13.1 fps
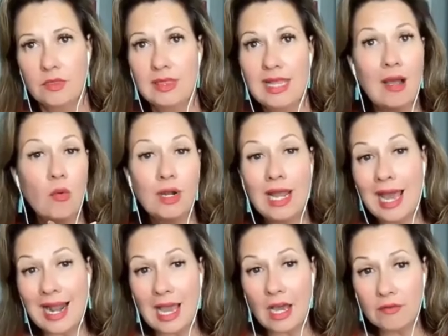Now we're
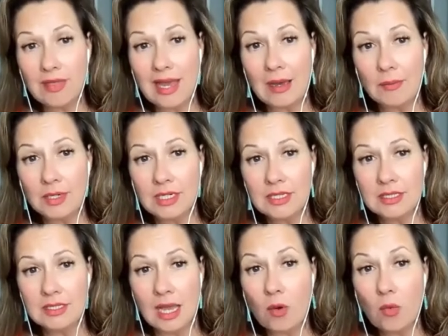not out of the
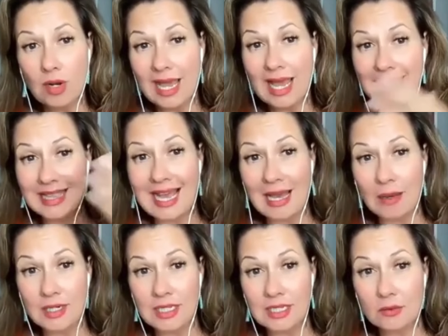happiness. Now we're not in the
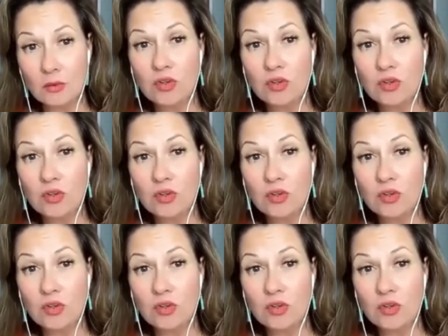happiness.